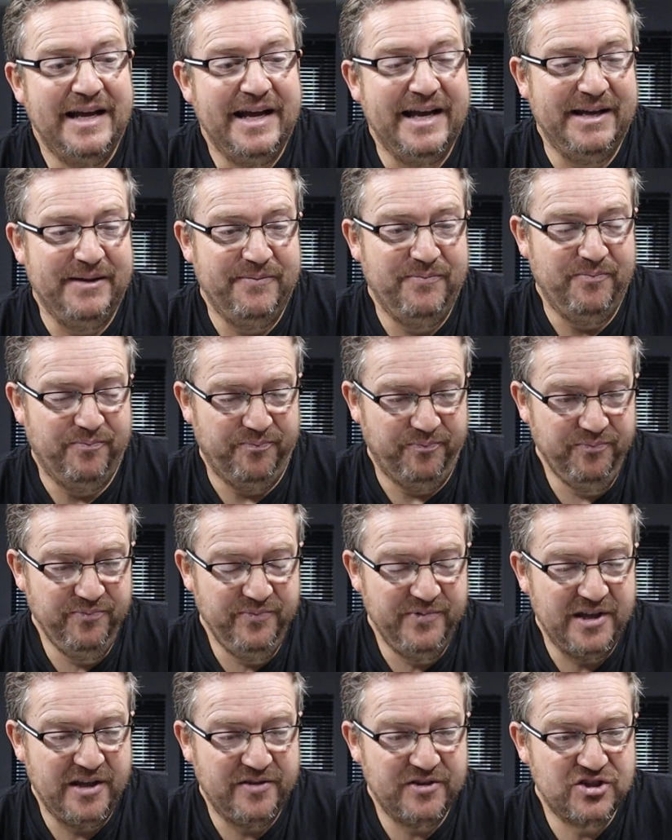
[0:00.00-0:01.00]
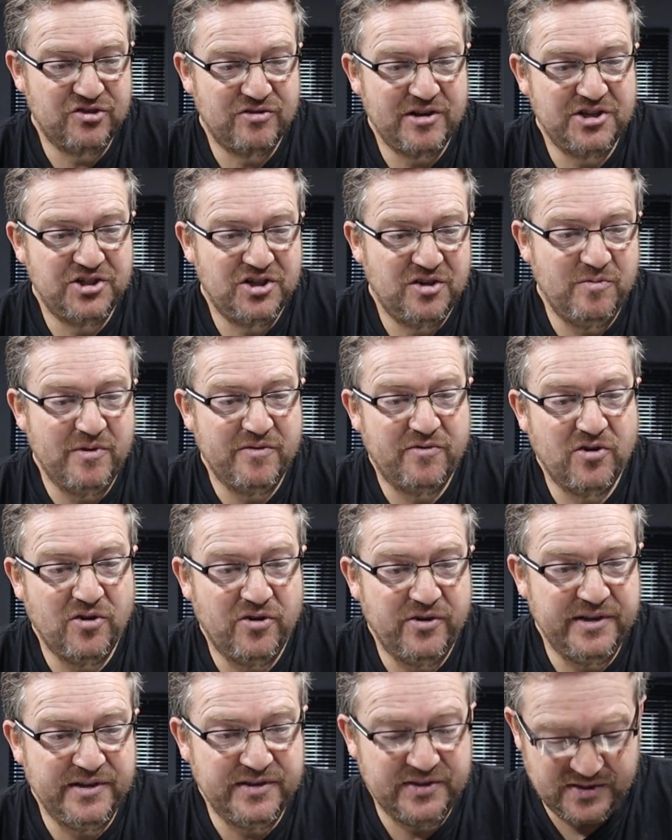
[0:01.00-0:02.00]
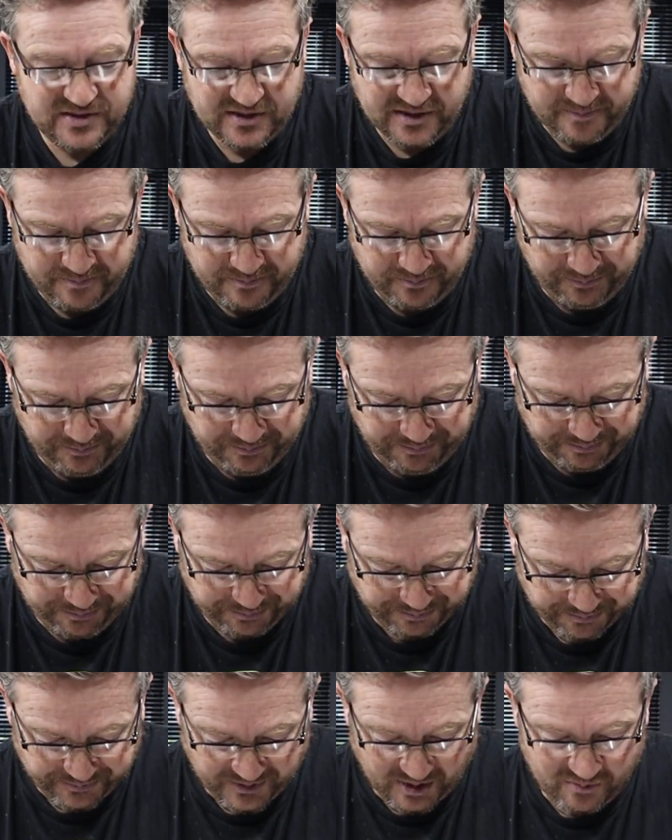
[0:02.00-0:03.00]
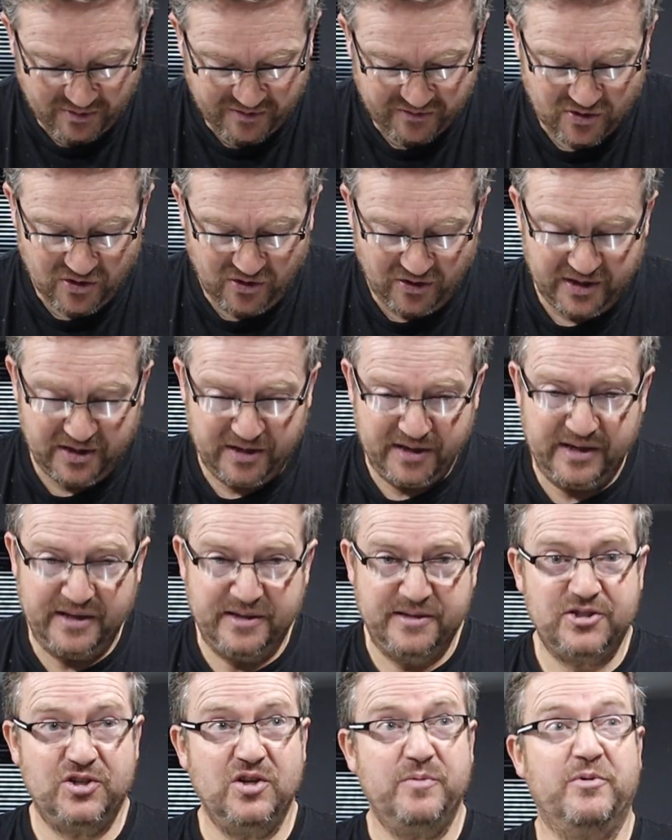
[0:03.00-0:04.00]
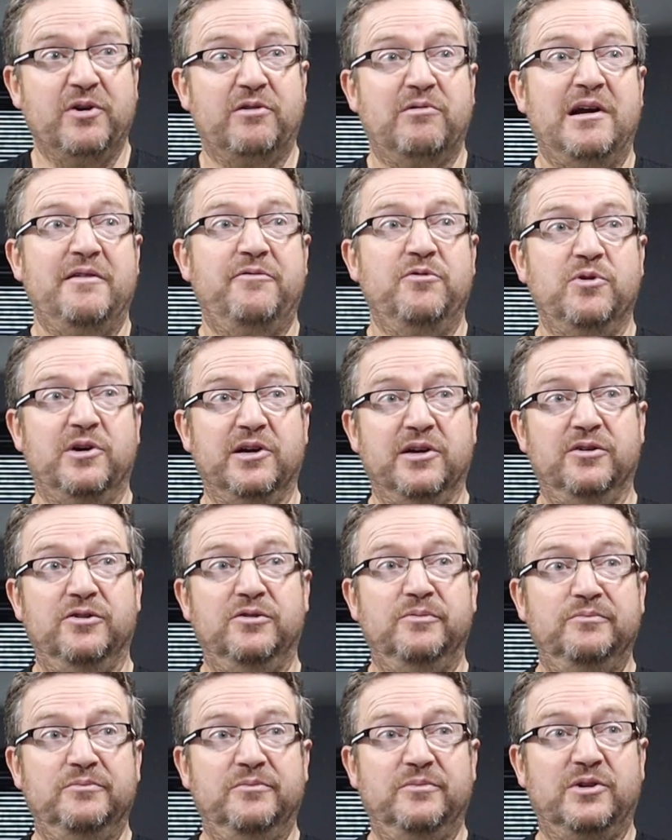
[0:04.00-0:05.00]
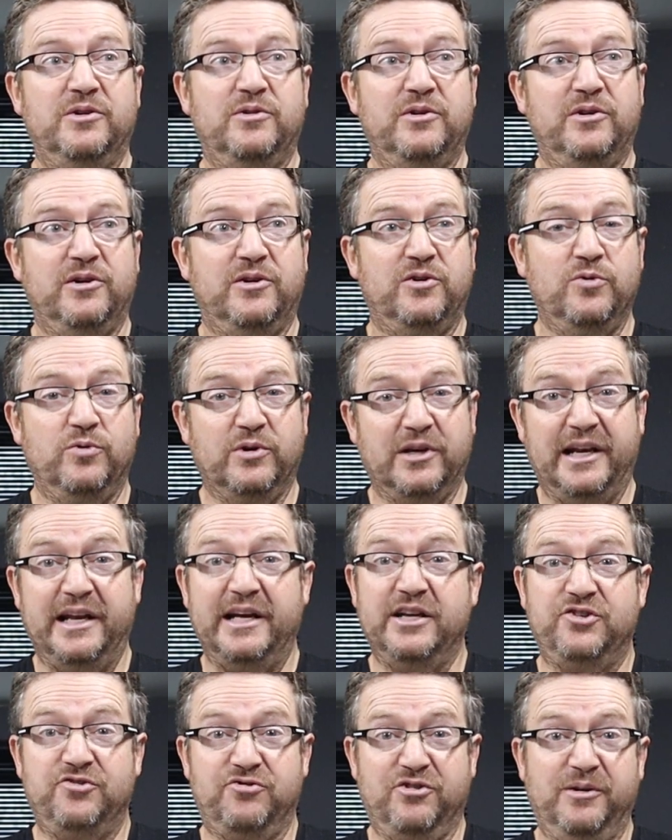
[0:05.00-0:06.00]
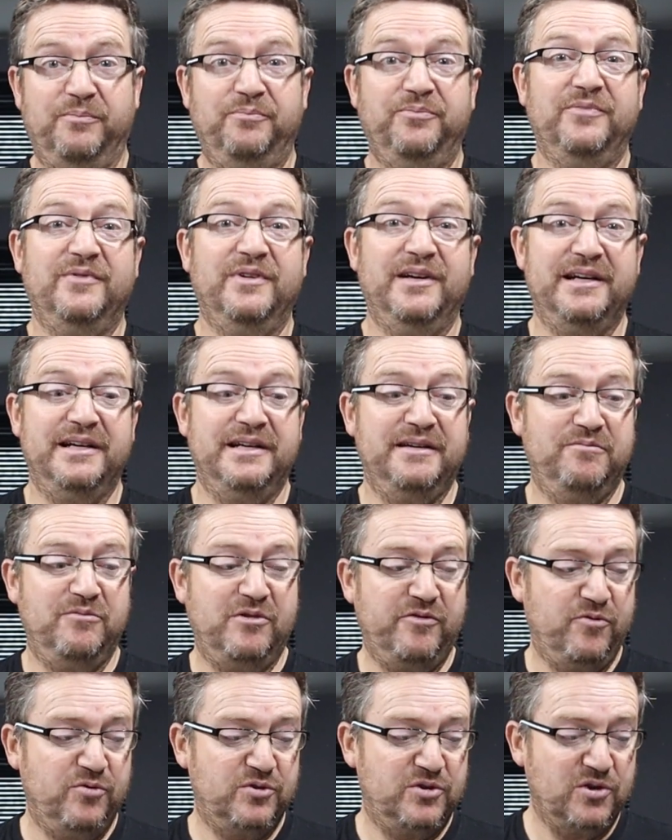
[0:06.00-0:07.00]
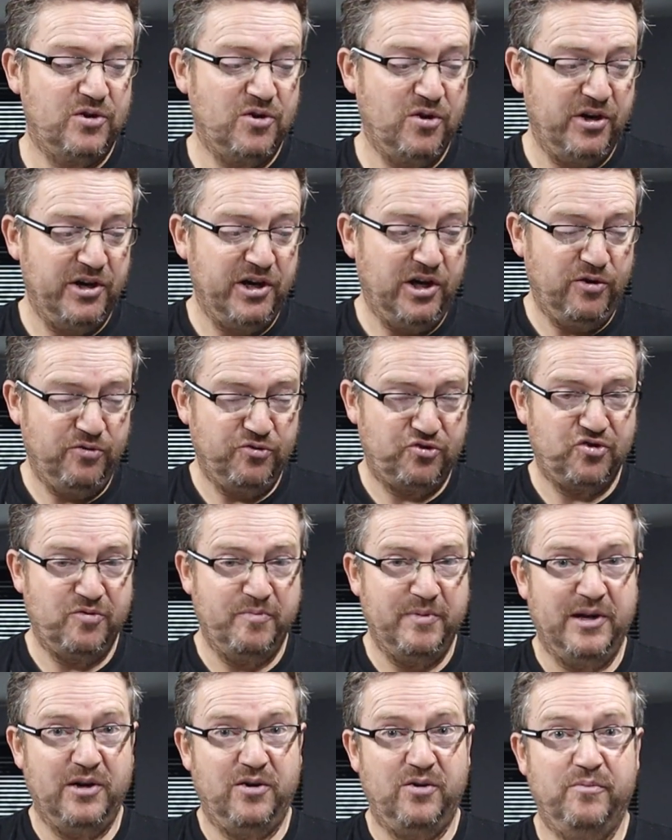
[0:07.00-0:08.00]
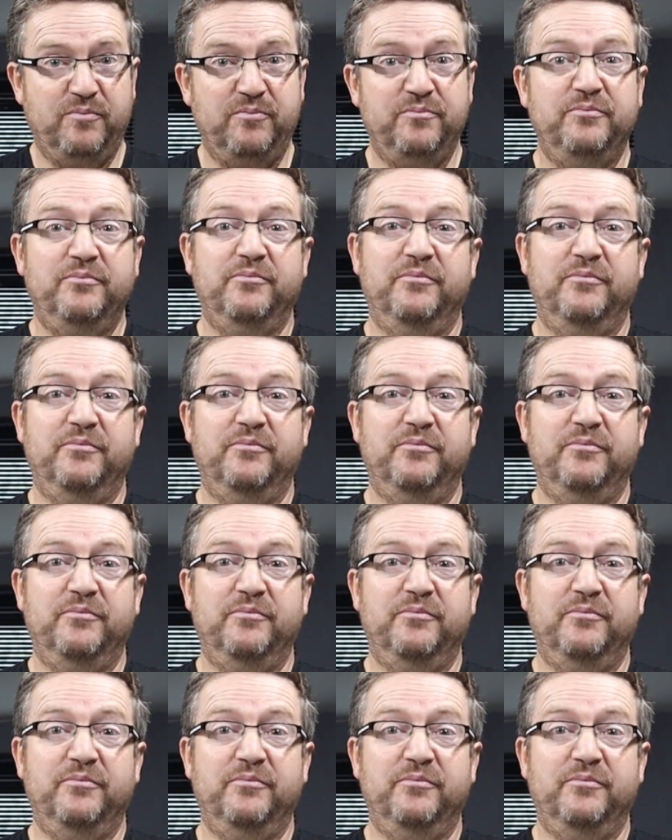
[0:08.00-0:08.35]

And the other strategy we've got is um, we've got a super gravel girl called Electra, and we've also got an Ultramel